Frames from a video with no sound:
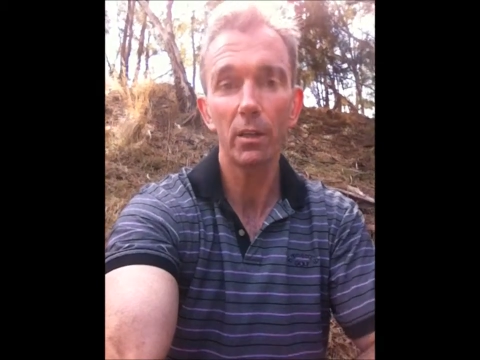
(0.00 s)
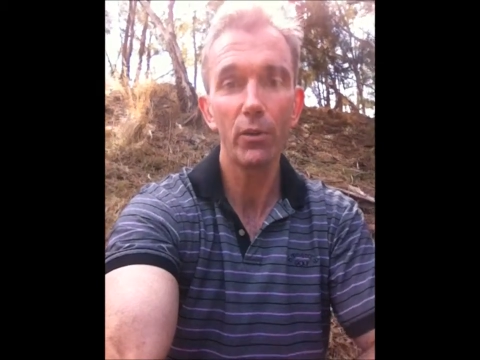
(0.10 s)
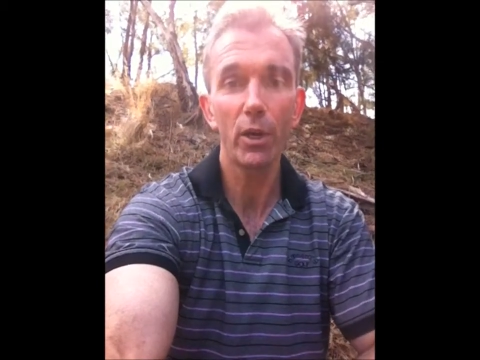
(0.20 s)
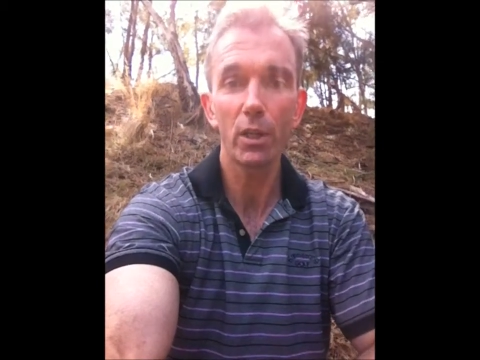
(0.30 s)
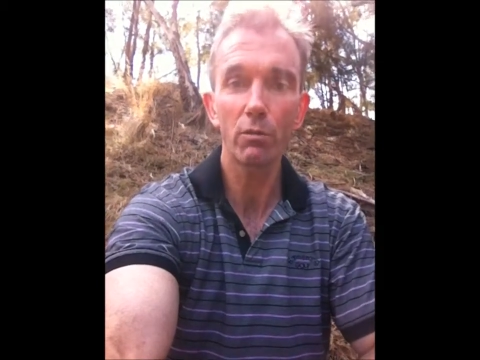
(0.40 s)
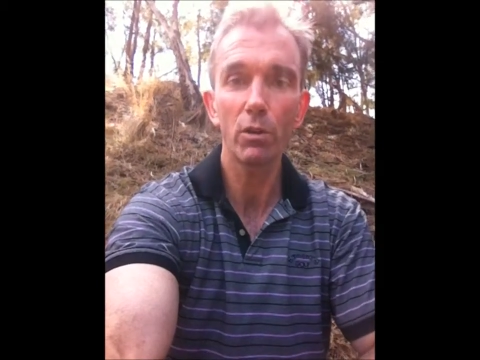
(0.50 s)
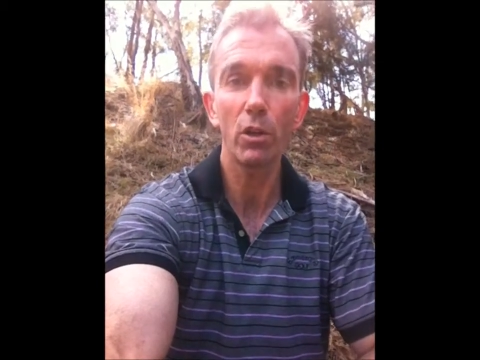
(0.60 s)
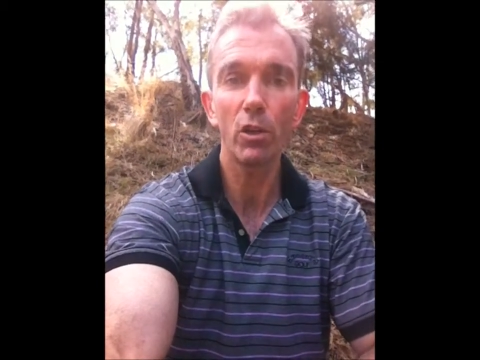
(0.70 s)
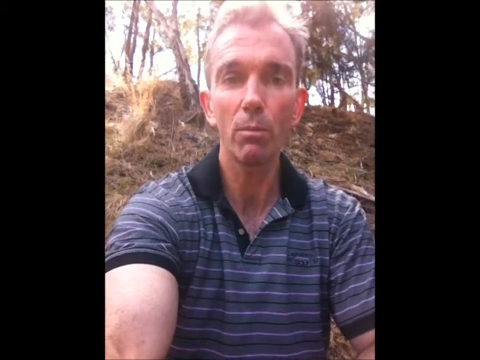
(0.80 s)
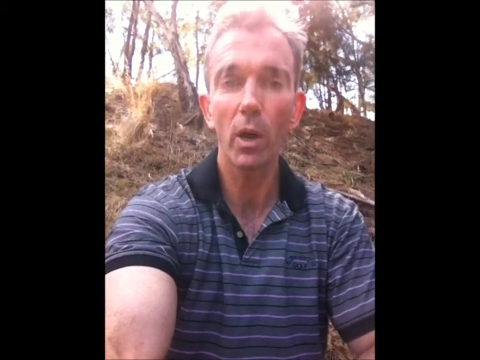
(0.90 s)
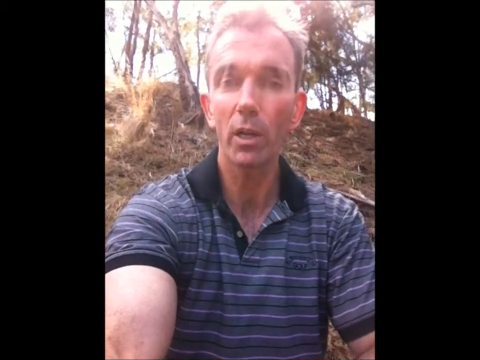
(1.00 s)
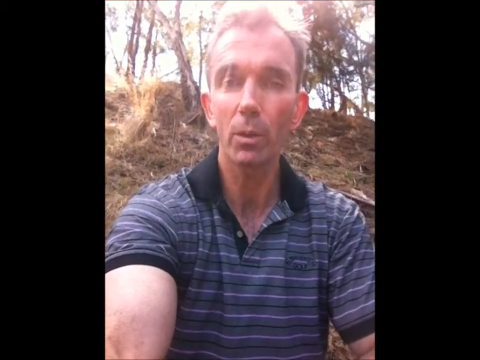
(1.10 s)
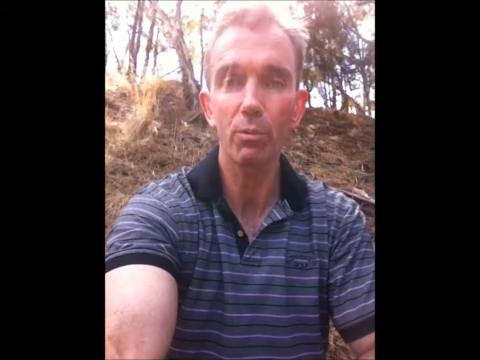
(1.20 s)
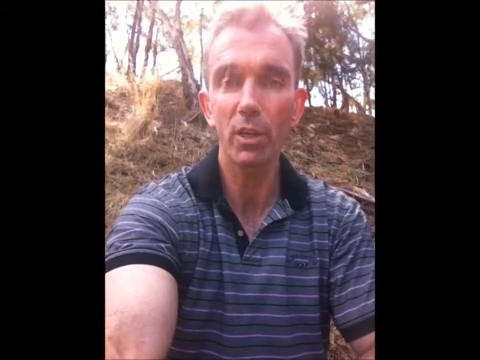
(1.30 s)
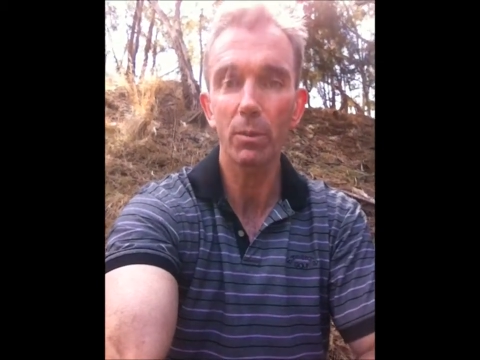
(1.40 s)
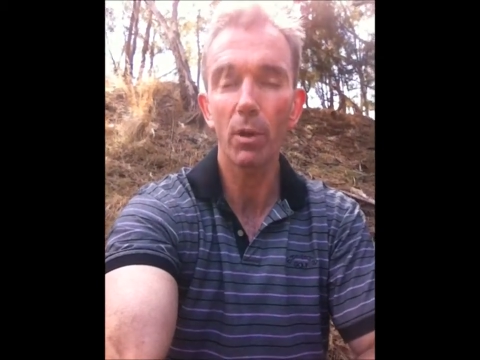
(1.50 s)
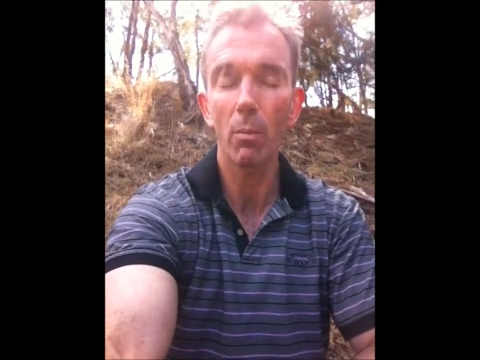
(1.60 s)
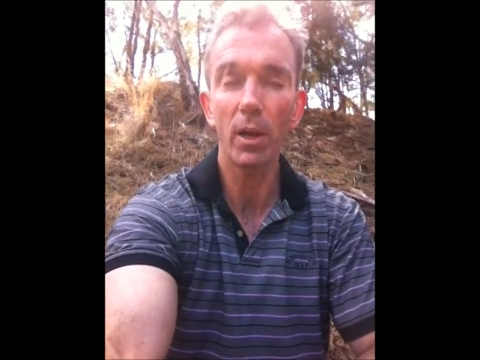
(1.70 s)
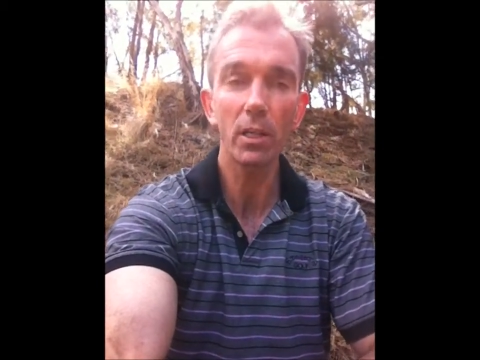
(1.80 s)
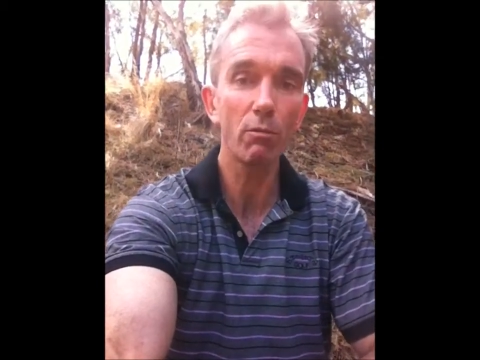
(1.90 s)
if you can just return your mind to the present
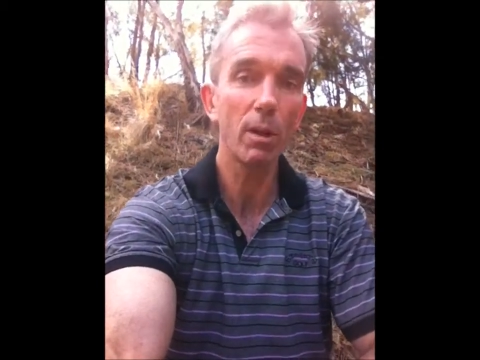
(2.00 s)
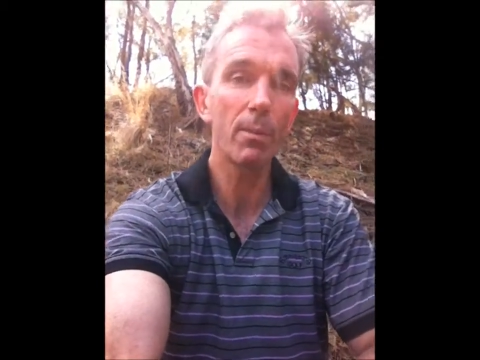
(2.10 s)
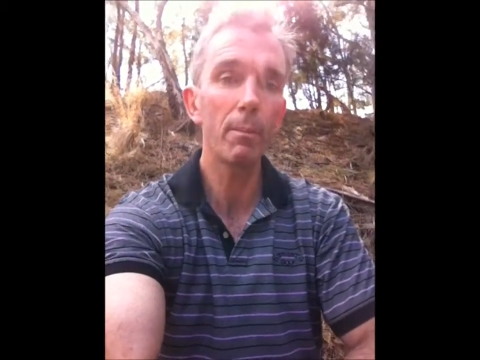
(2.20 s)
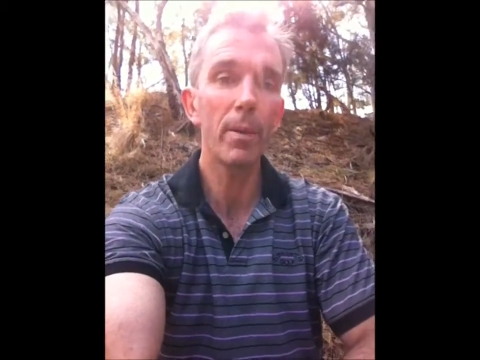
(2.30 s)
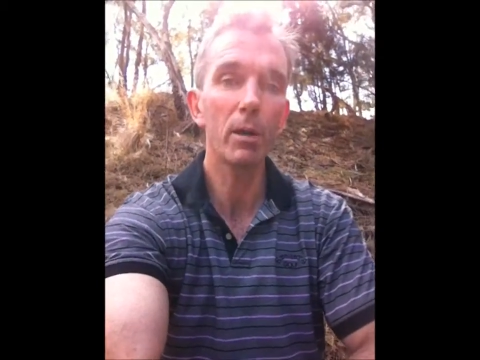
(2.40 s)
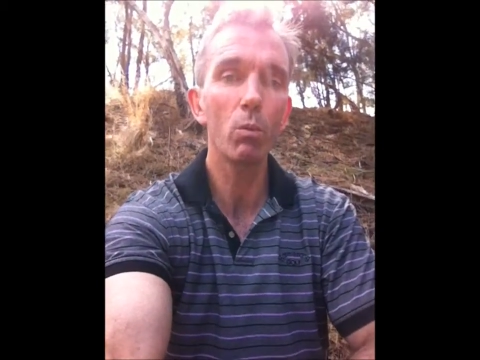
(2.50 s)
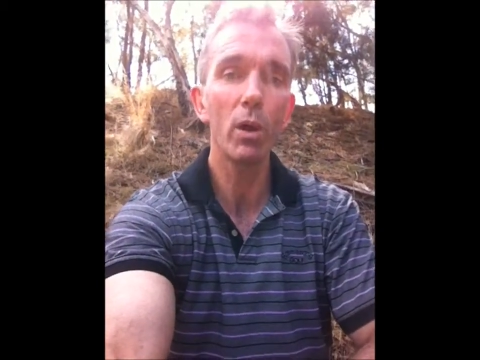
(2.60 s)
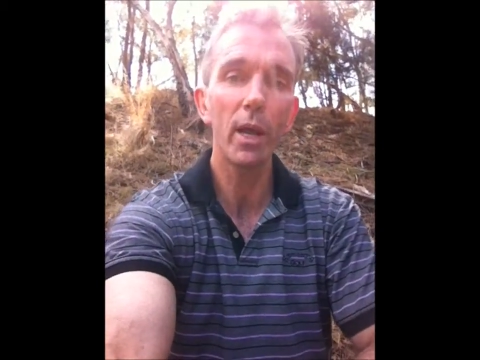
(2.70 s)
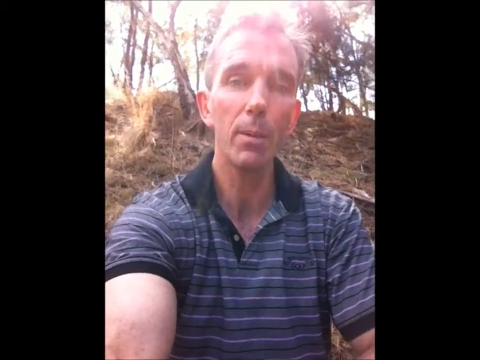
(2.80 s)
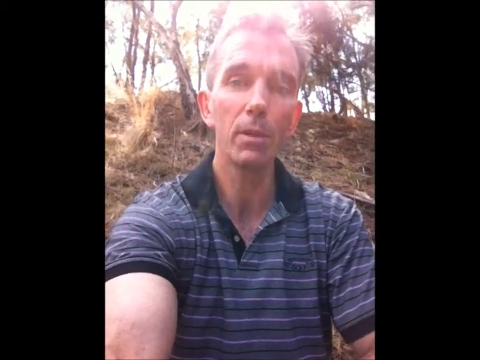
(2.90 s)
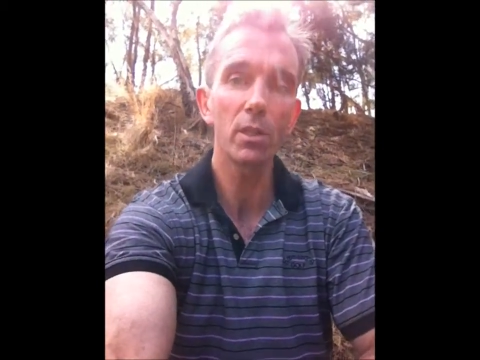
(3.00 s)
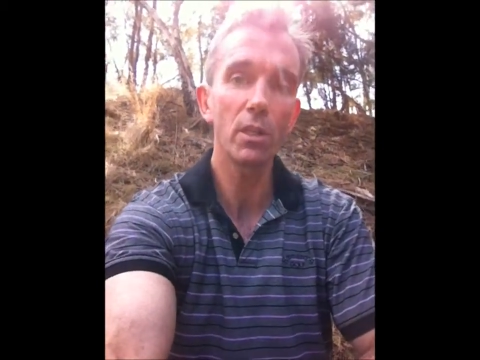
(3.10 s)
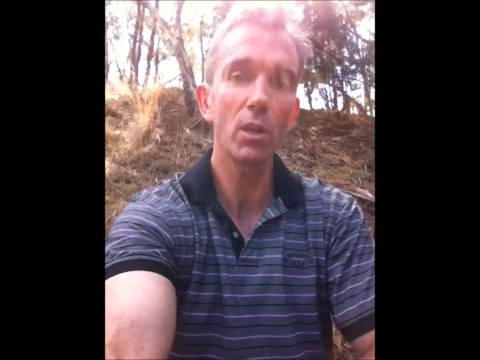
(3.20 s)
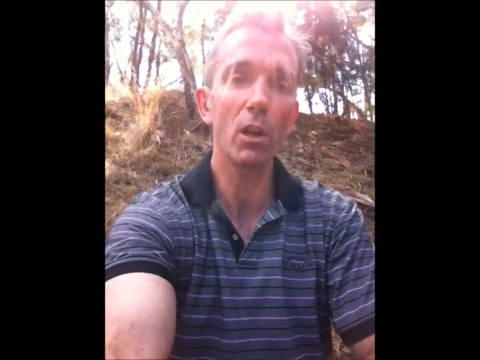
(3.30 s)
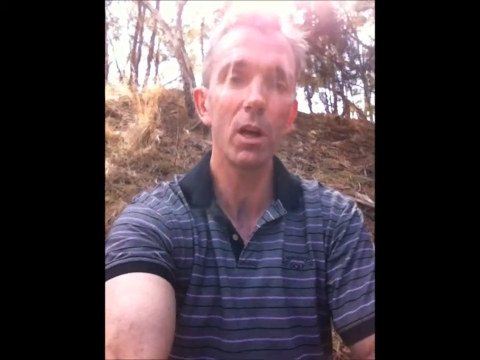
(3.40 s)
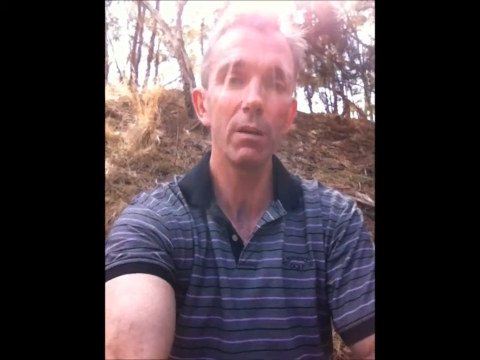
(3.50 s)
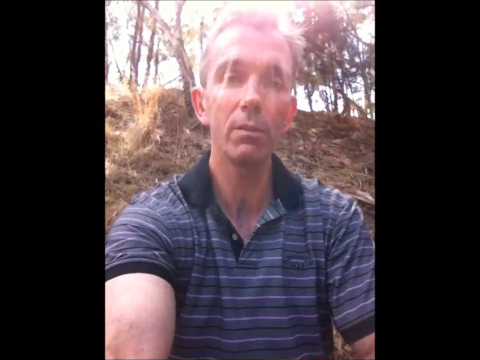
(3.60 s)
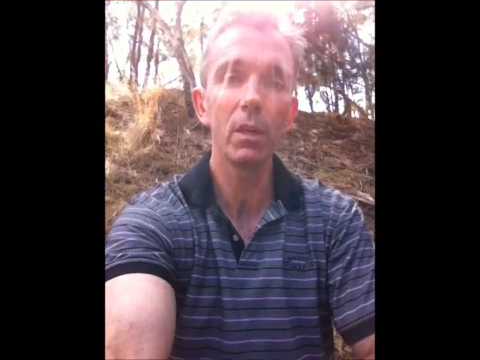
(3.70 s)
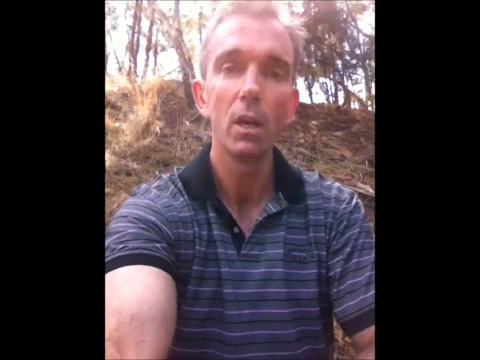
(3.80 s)
moment, it doesn't really matter what happens in your life,